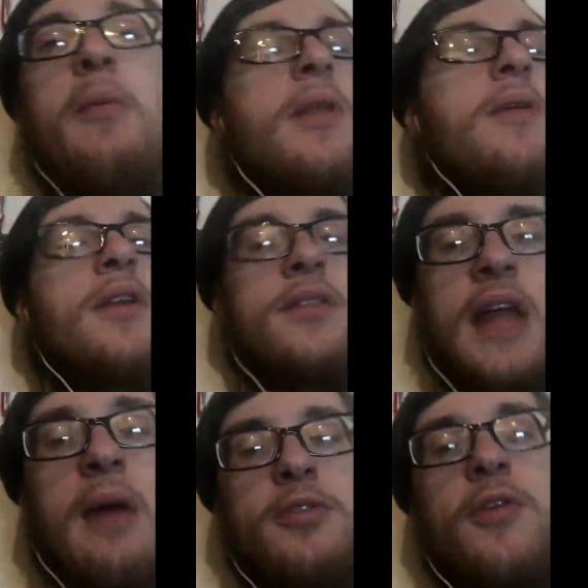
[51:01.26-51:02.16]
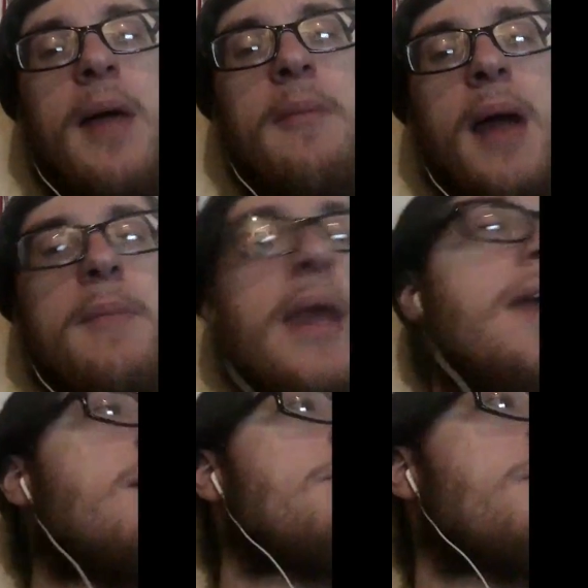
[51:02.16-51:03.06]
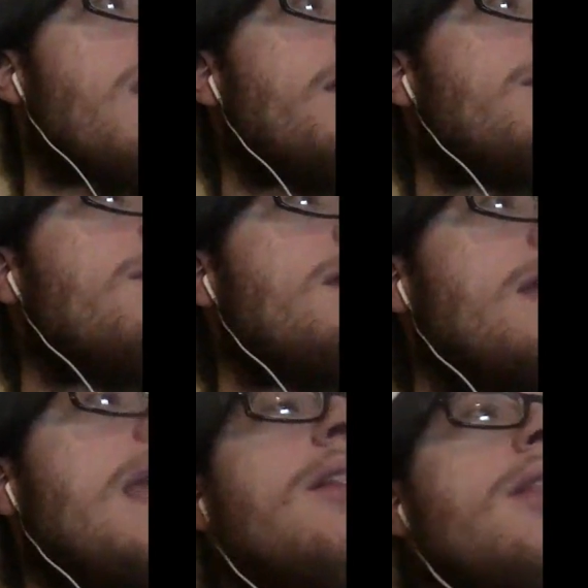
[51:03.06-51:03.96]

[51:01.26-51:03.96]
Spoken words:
That was fine by me. But, like, he